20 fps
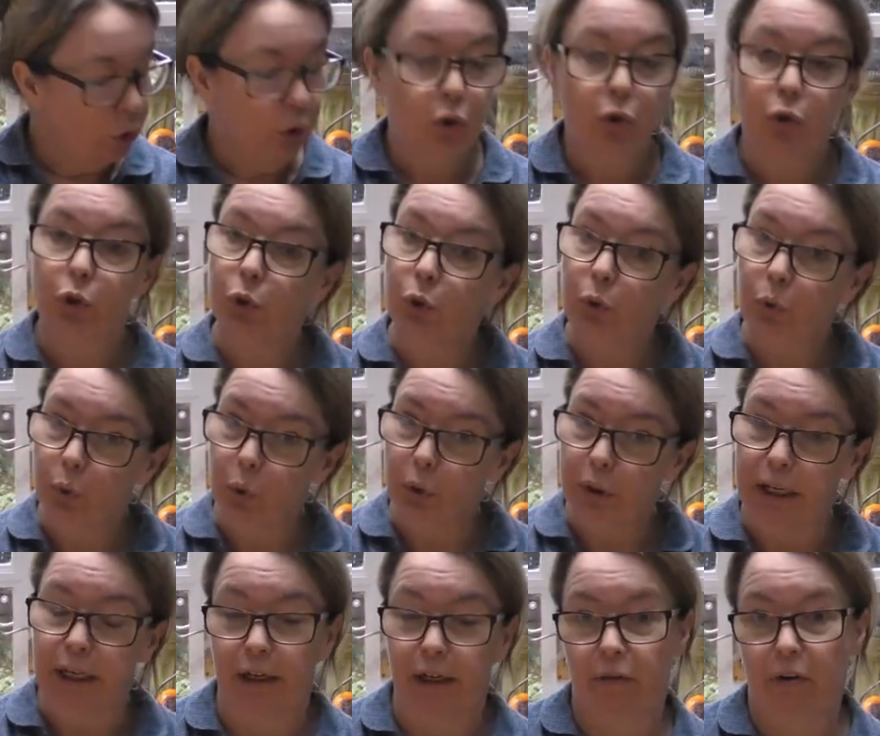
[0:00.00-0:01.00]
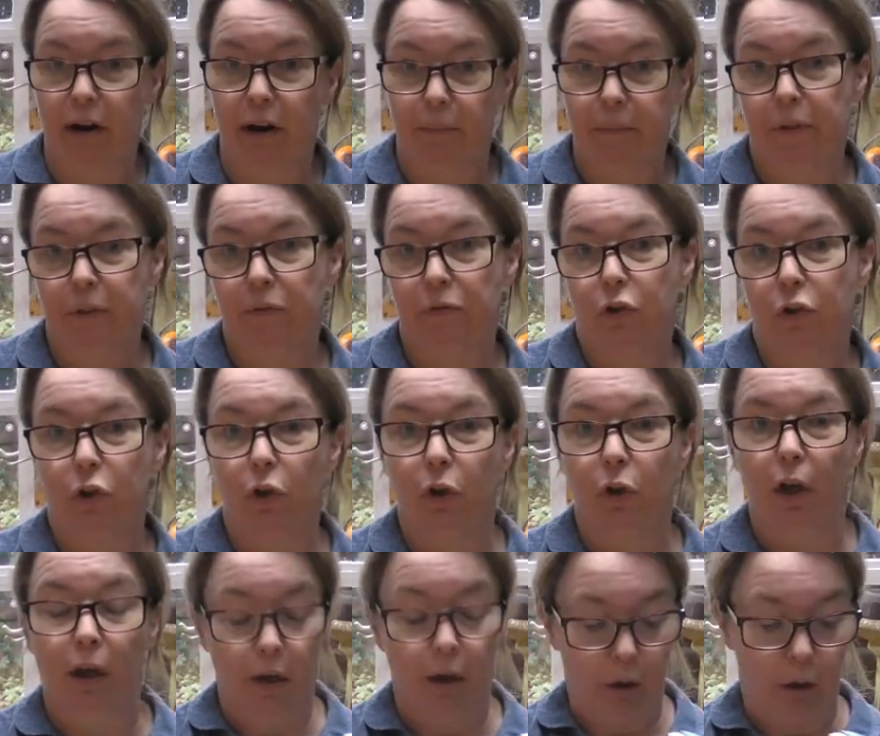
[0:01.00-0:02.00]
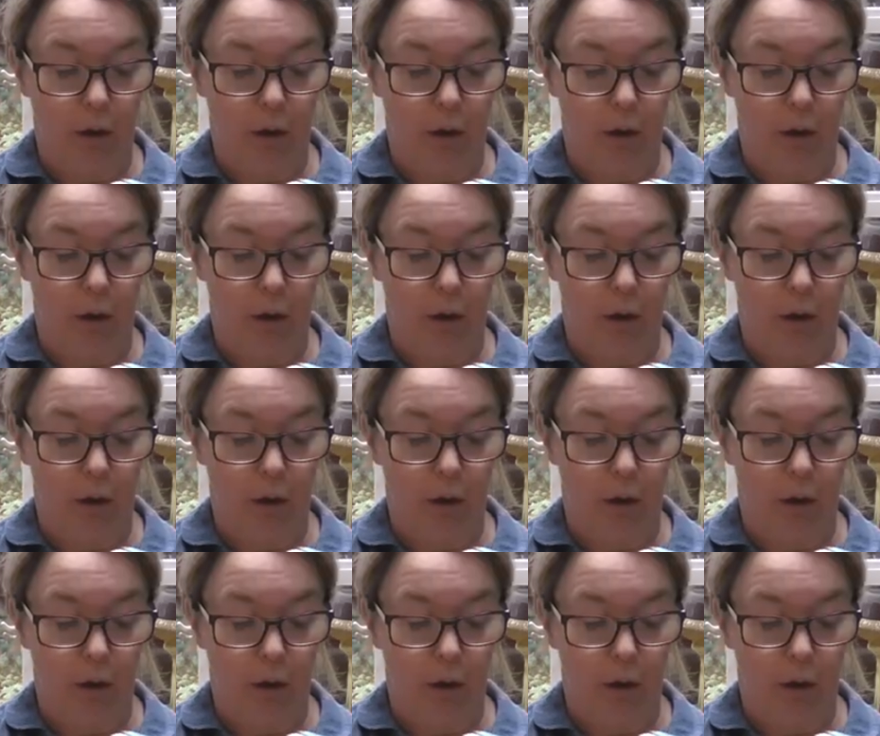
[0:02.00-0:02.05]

two kilograms of sugar,